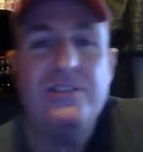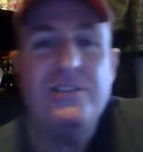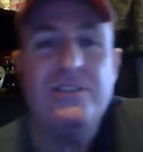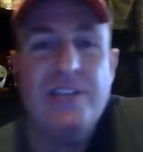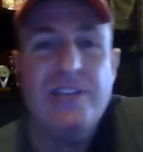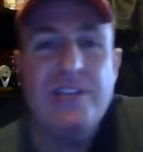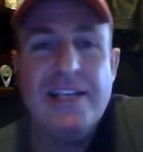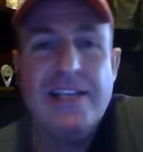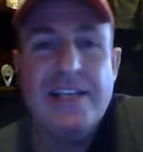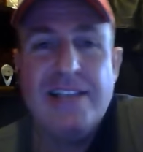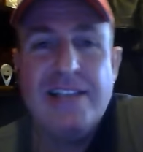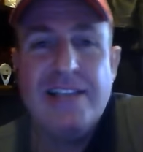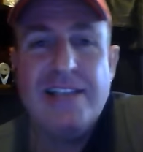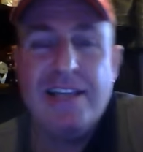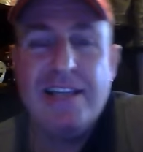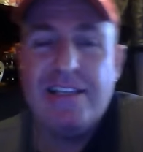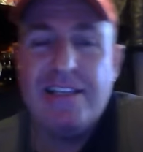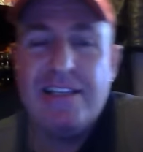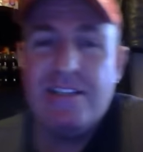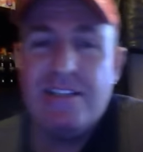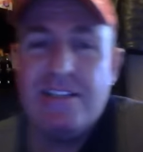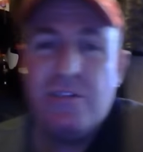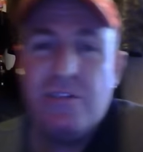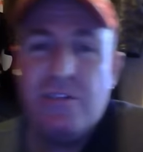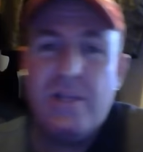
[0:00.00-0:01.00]
Today's
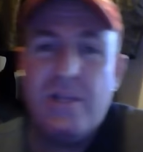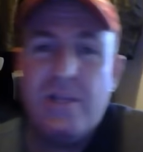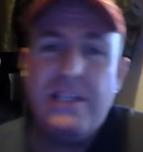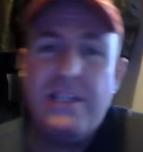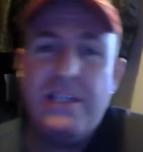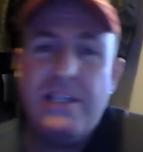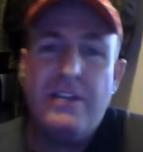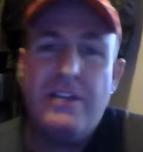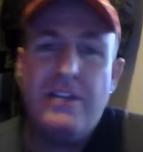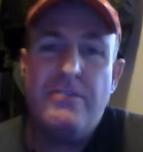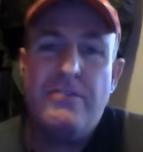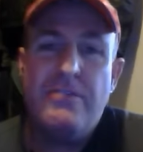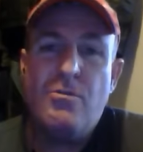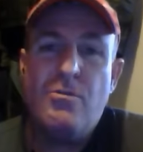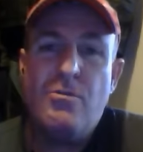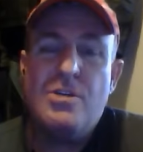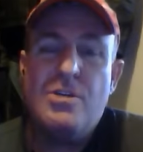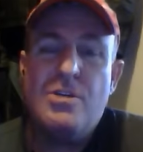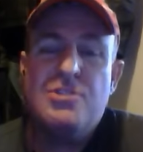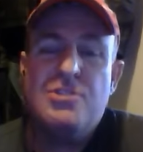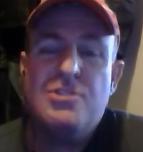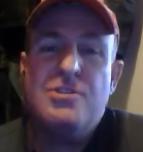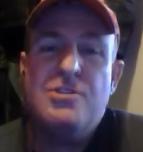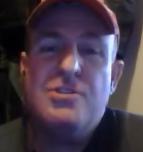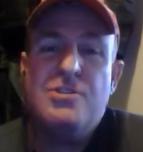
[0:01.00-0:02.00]
date is the 20th of
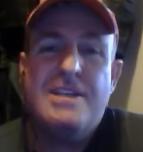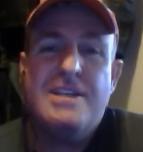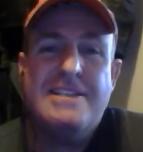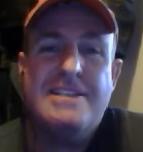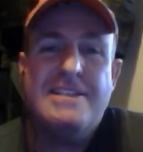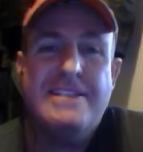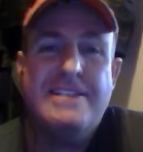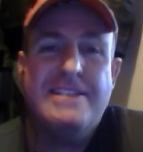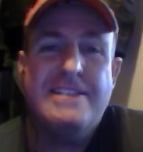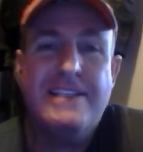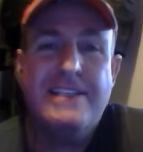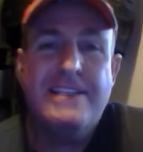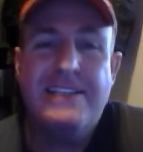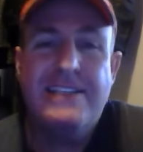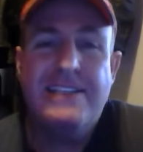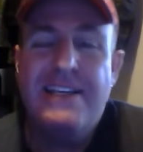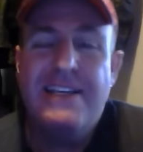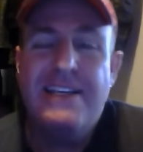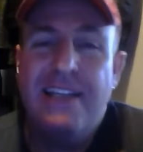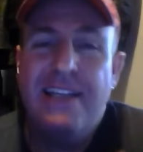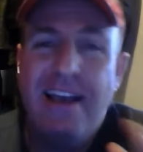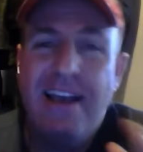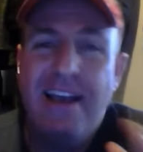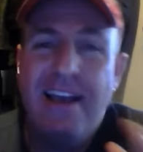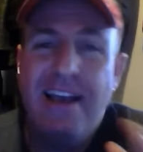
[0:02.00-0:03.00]
August
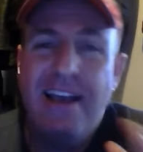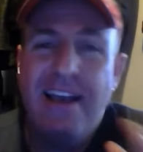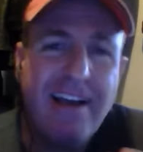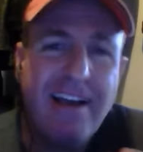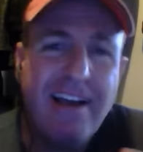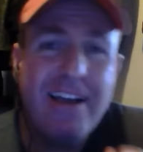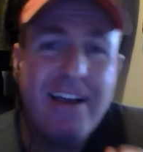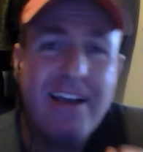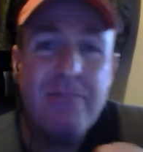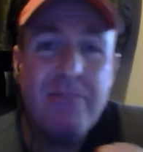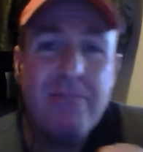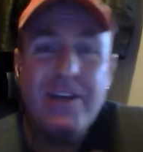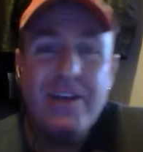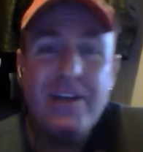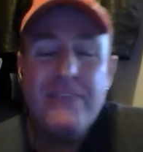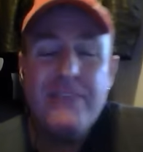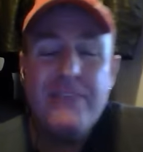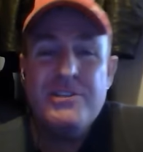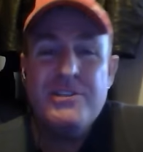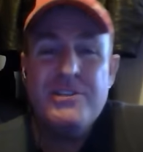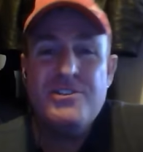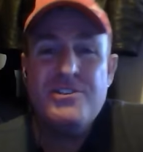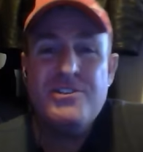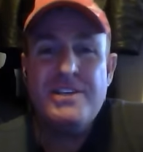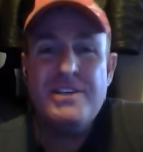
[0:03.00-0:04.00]
2016. Hi, my
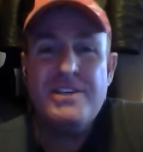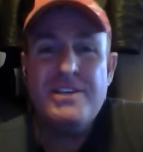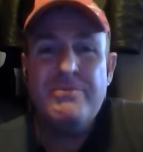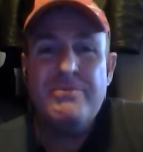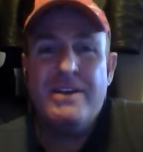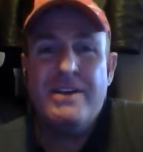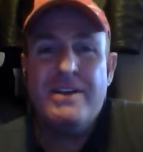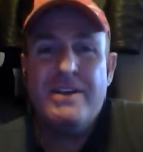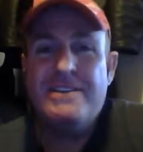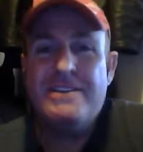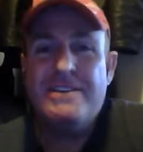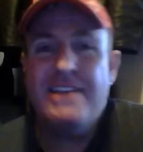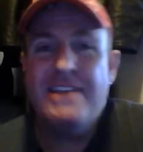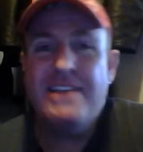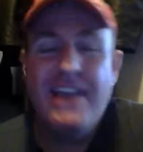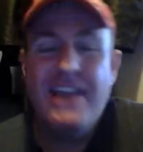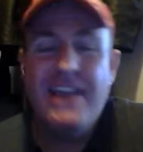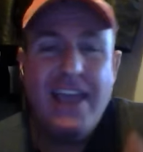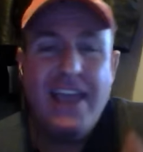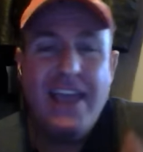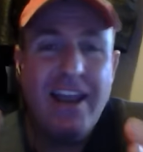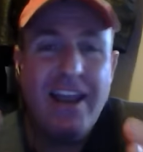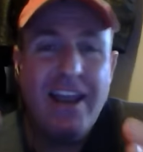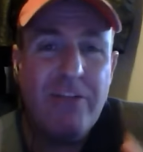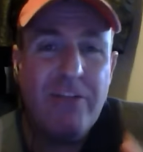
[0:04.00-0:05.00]
name is Eugene
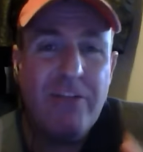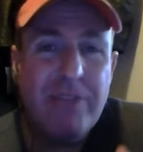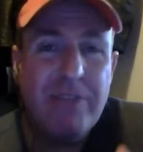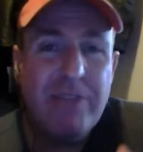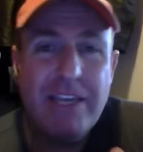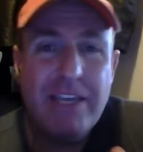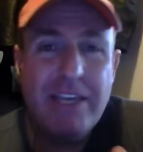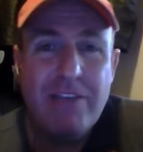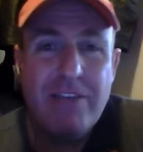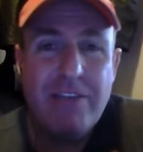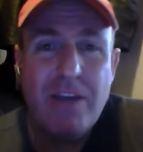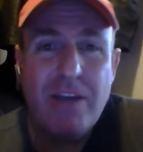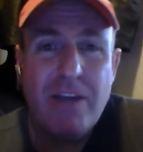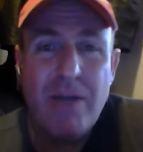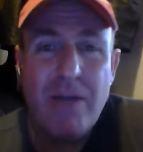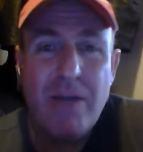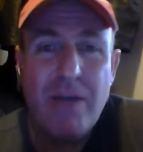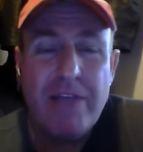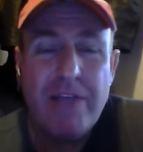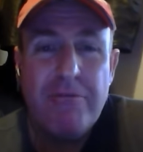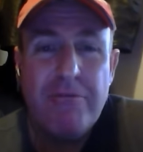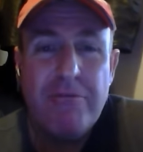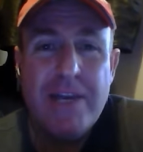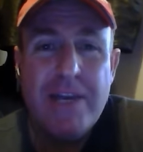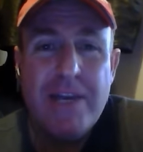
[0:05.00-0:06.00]
Pelser and I've been giving
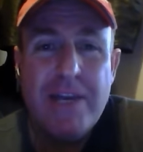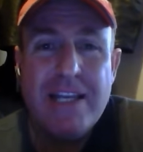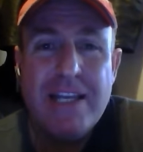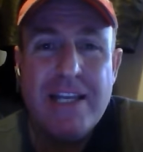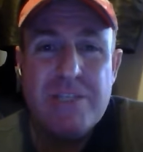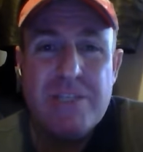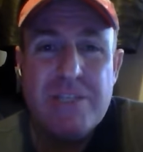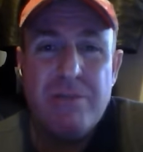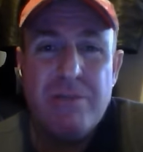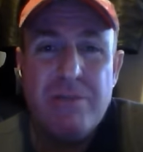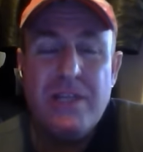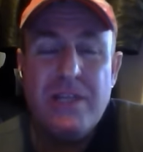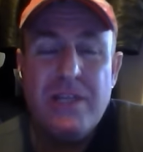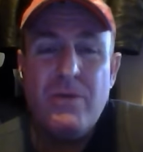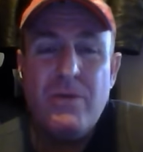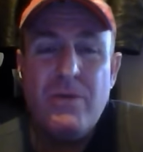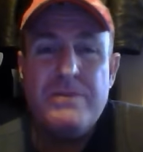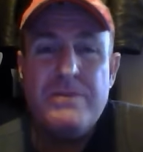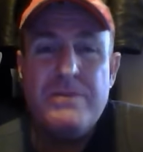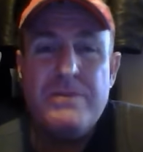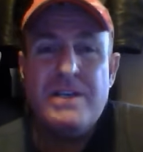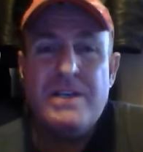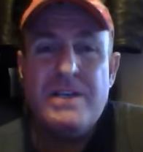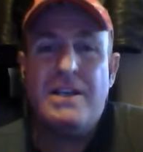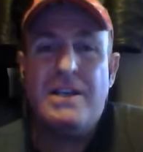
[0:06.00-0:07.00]
away a free list building
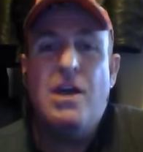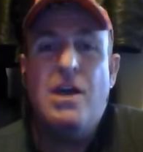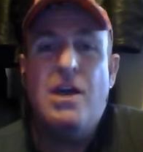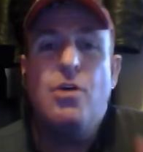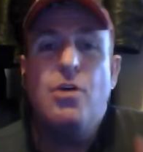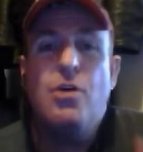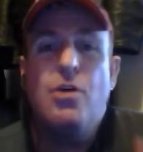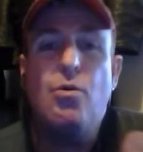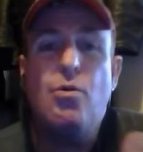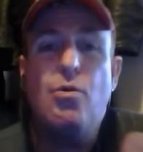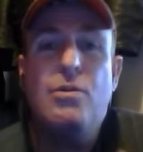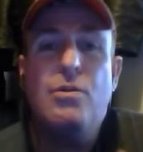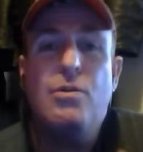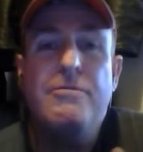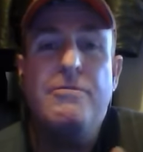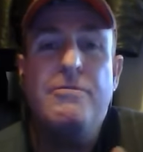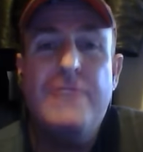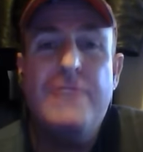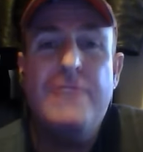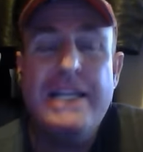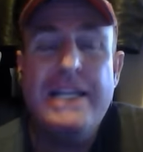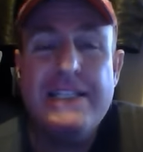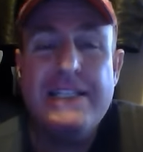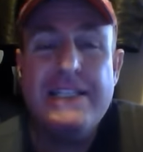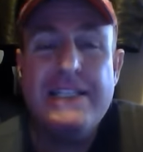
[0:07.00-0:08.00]
website called the
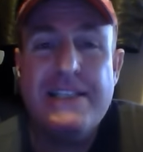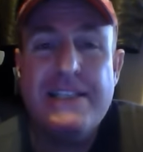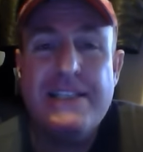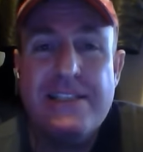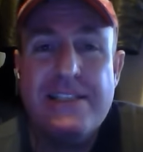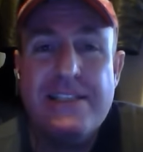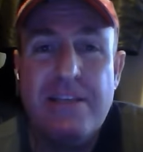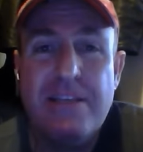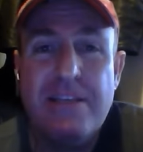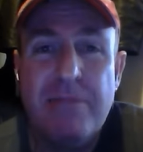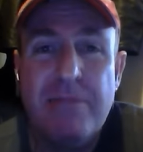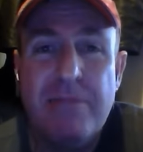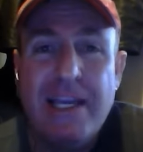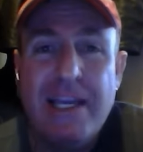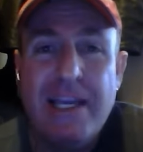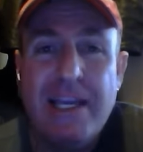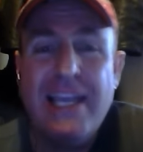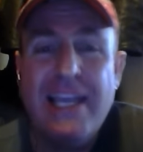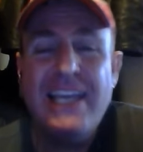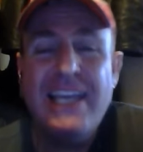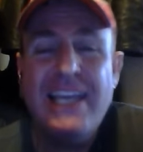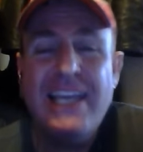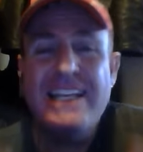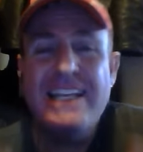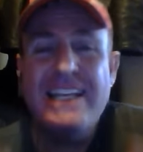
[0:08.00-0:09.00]
Free Lead System.
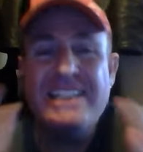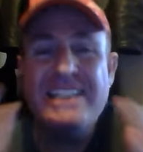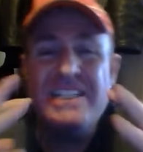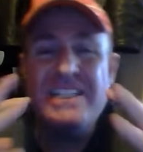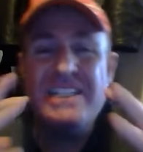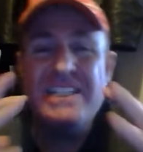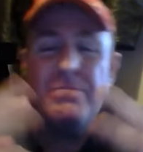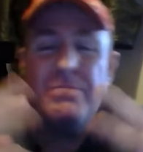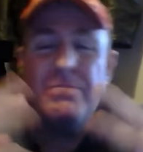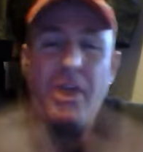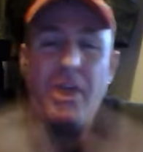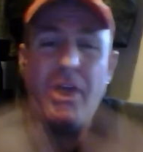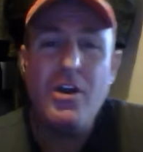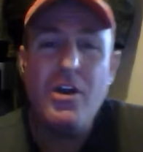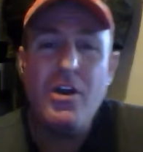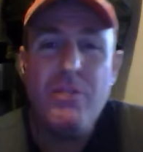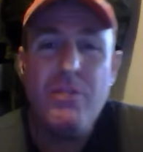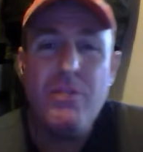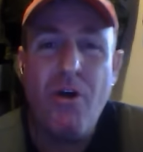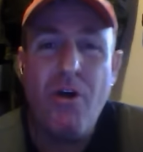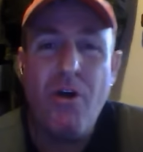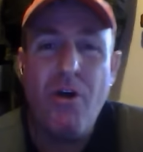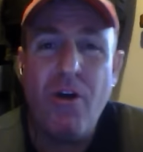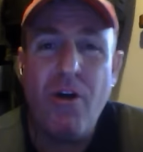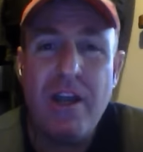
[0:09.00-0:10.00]
It has
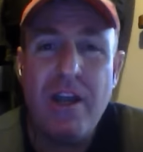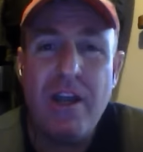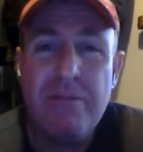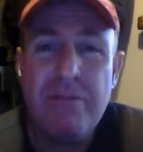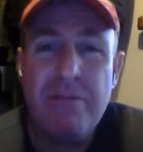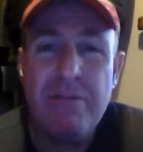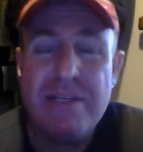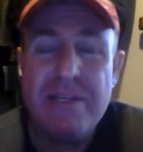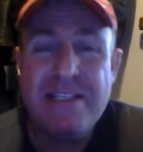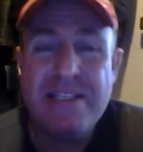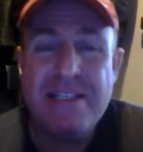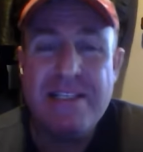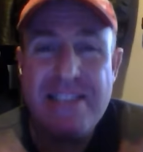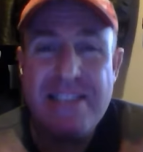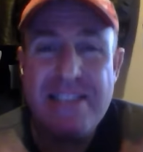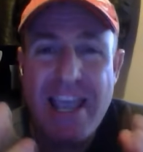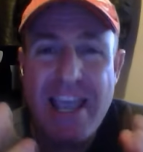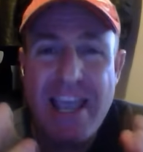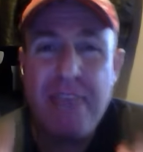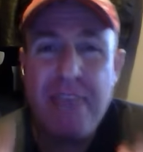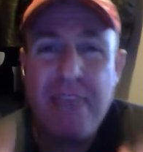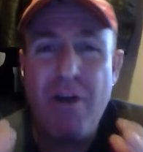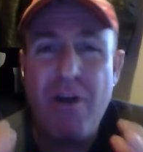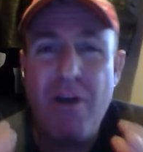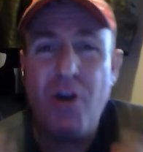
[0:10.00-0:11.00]
exploded my online business
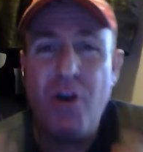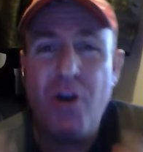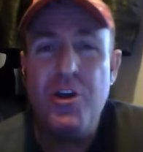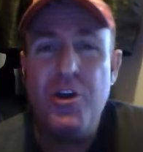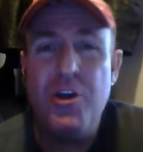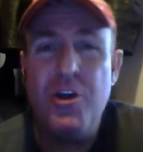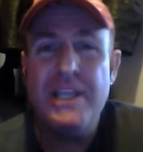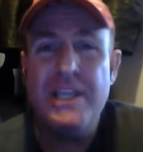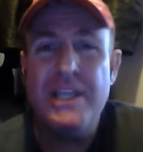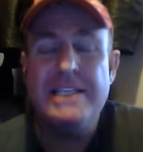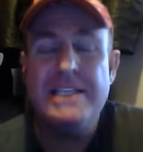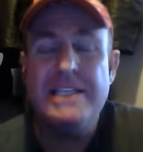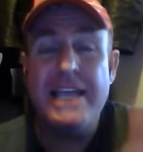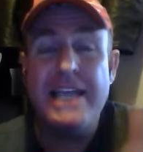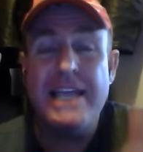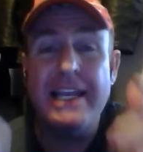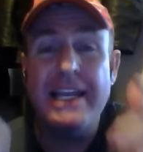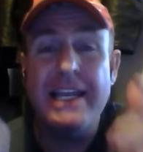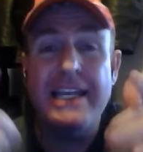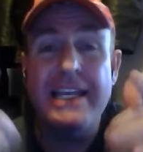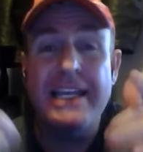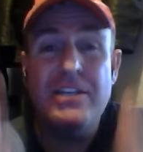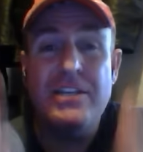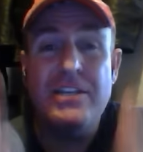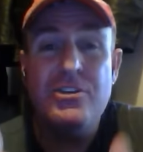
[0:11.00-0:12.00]
and my earnings
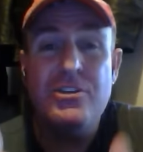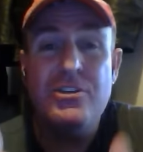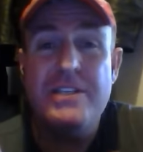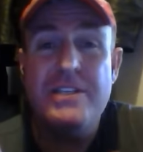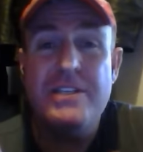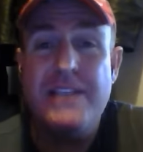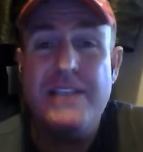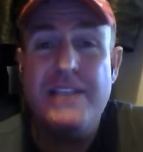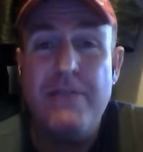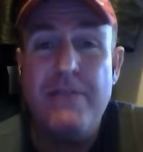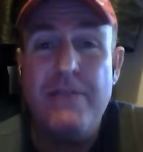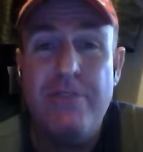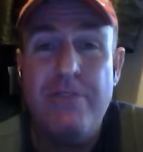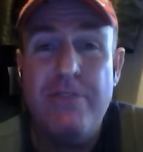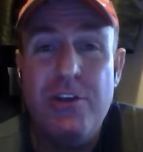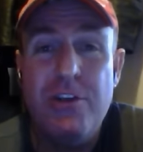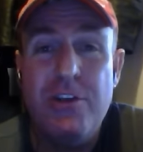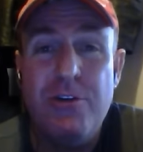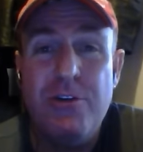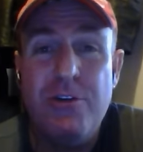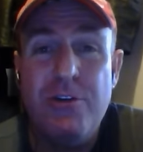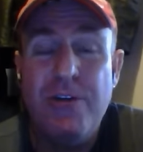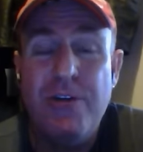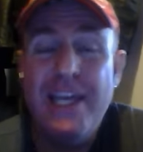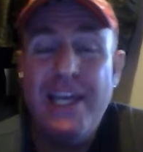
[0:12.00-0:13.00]
and it can do the same for
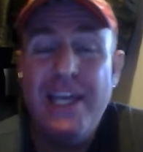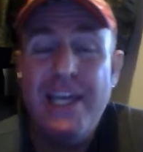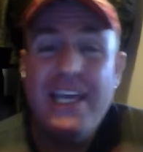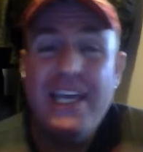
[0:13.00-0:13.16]
you.